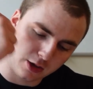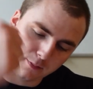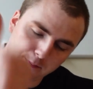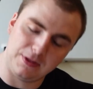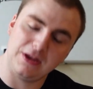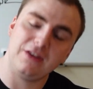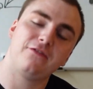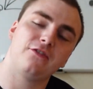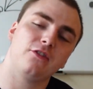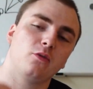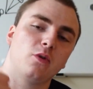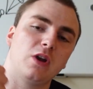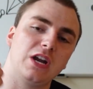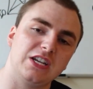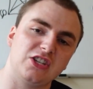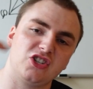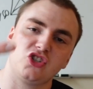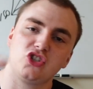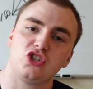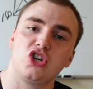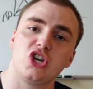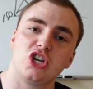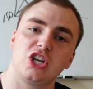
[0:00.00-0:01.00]
beef and
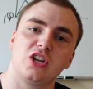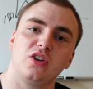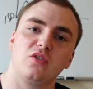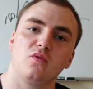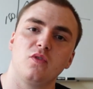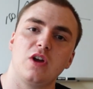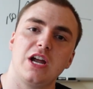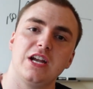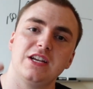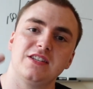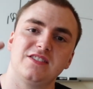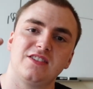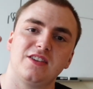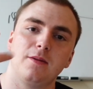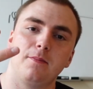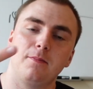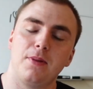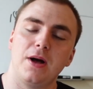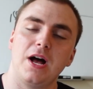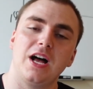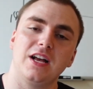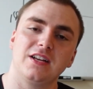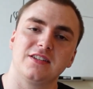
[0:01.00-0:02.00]
rice, chicken and rice,
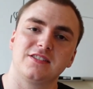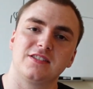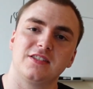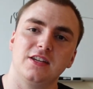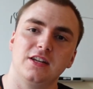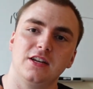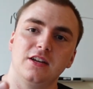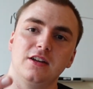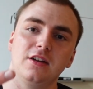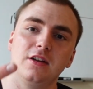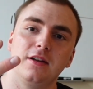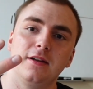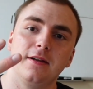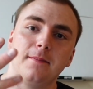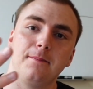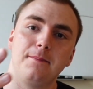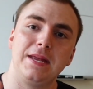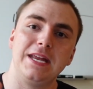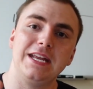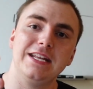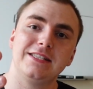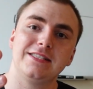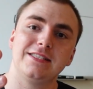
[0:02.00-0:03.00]
pasta,
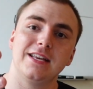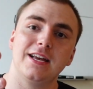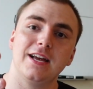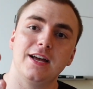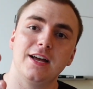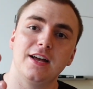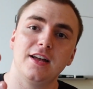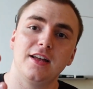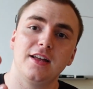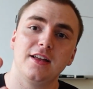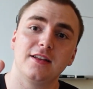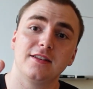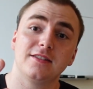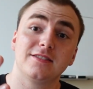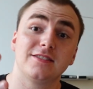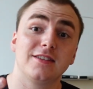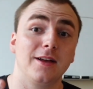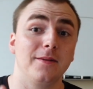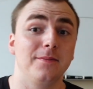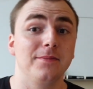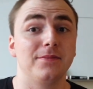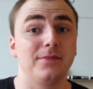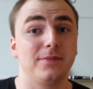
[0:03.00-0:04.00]
pizza,
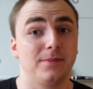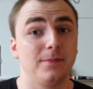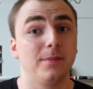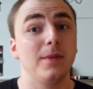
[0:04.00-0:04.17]
some